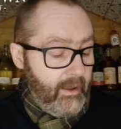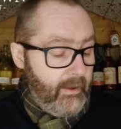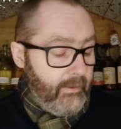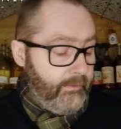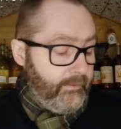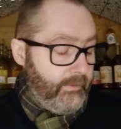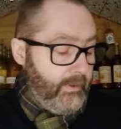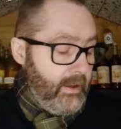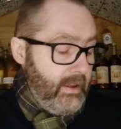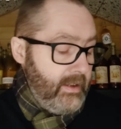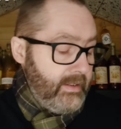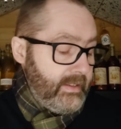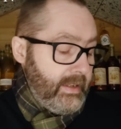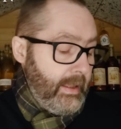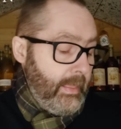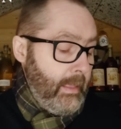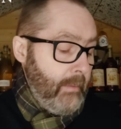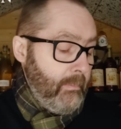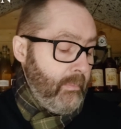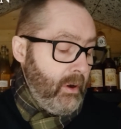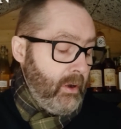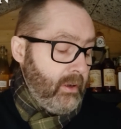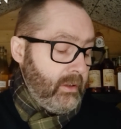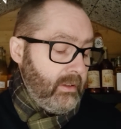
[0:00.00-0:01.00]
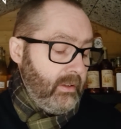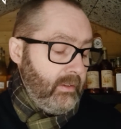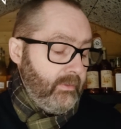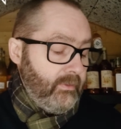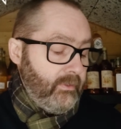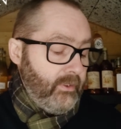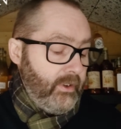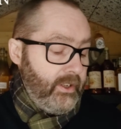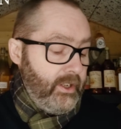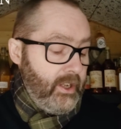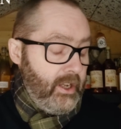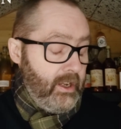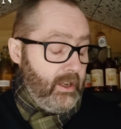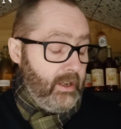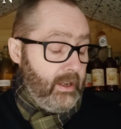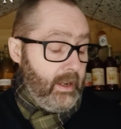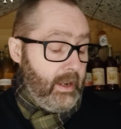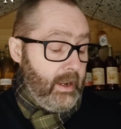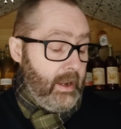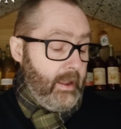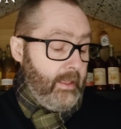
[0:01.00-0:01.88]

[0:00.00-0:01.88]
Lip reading: First in the bottle for a year,